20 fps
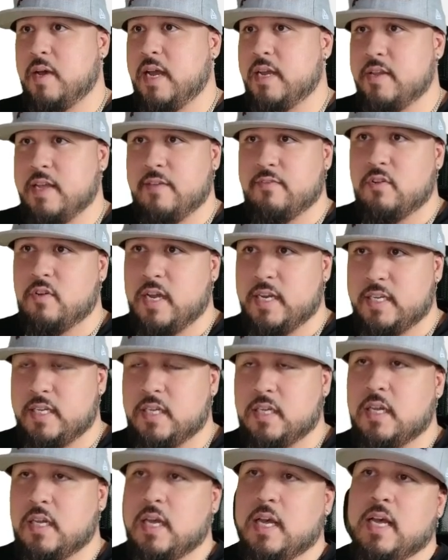You have no
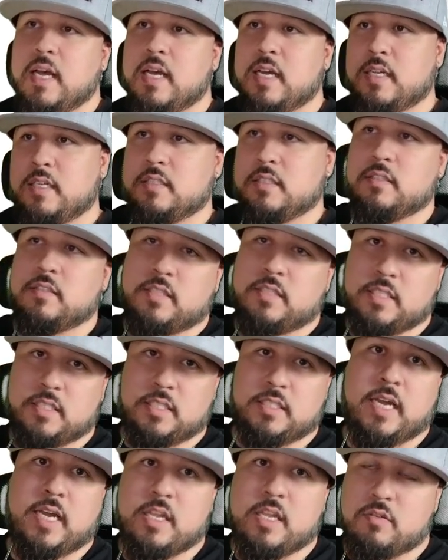idea. This is
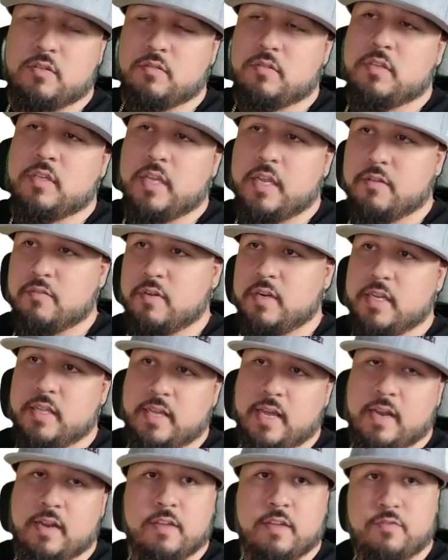how you get rid of
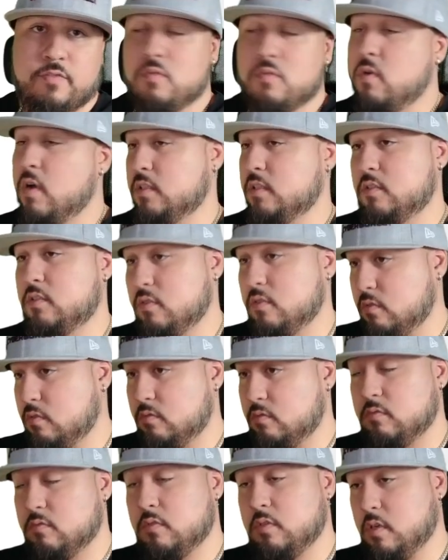that. If you want
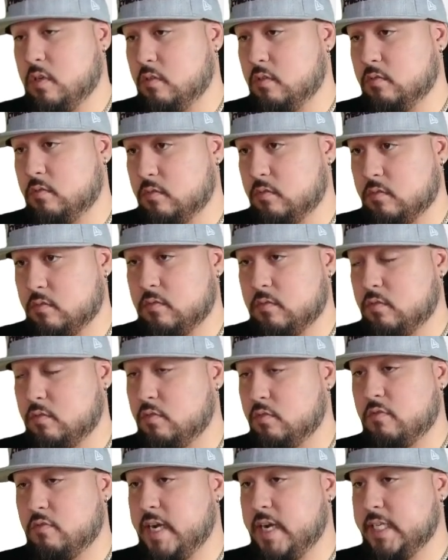to, do
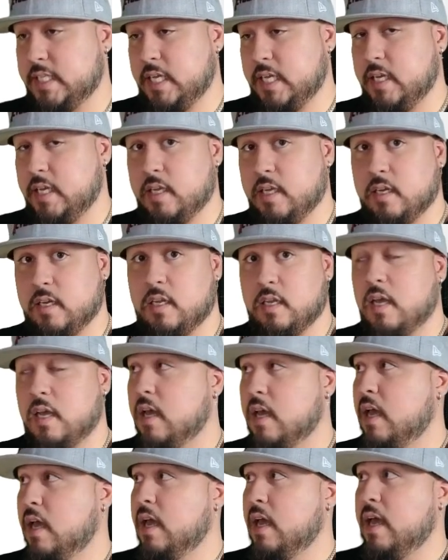the right thing and
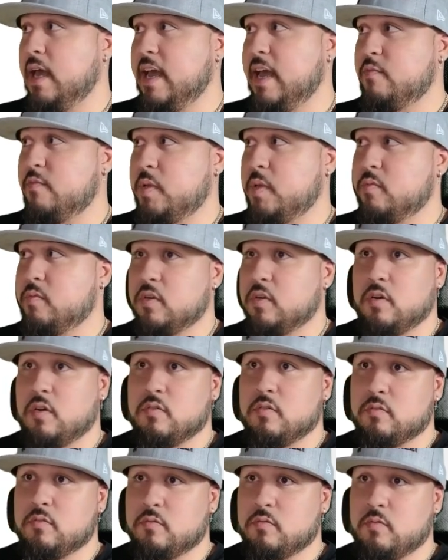have people
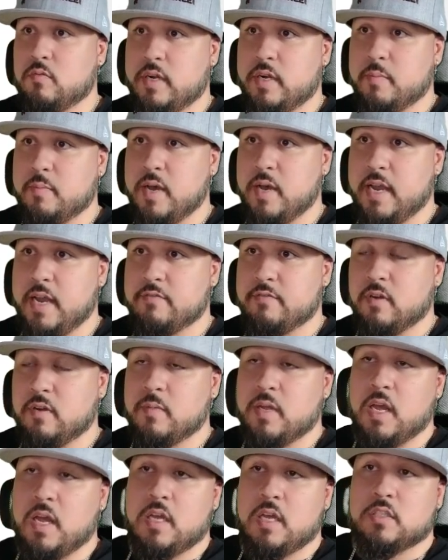know where they're buying from.
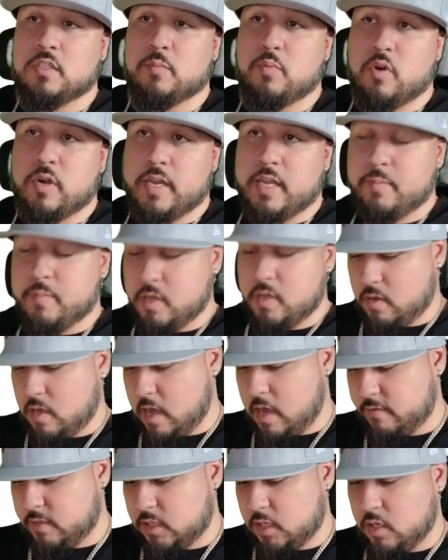Support email,
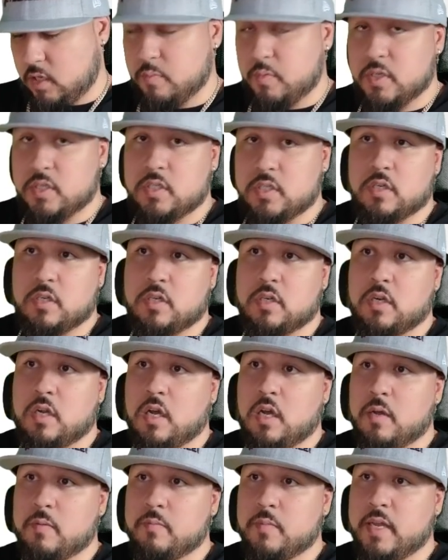obviously you put your
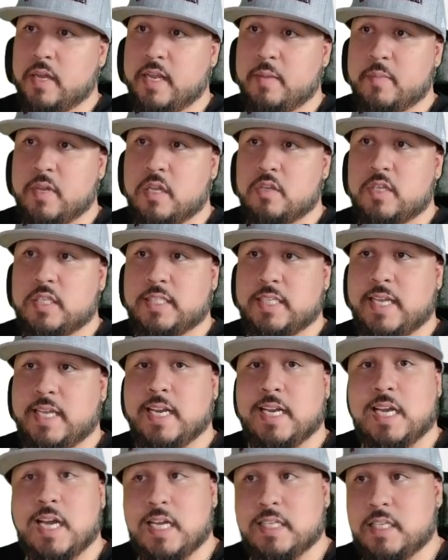an email address to get
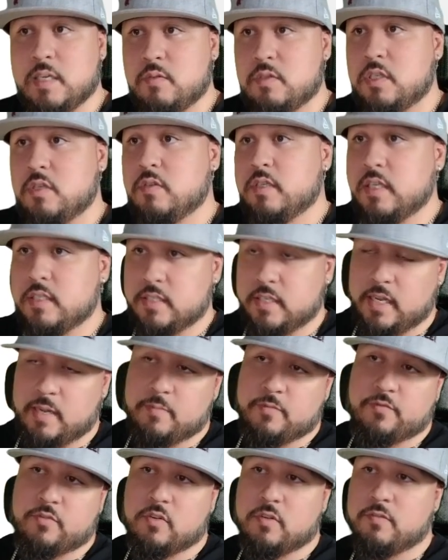in contact with you, and then same
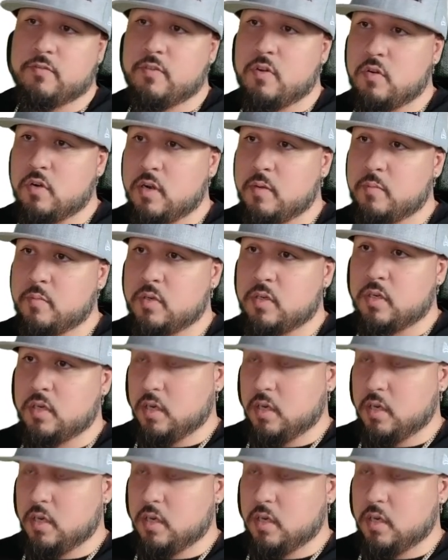for a phone number.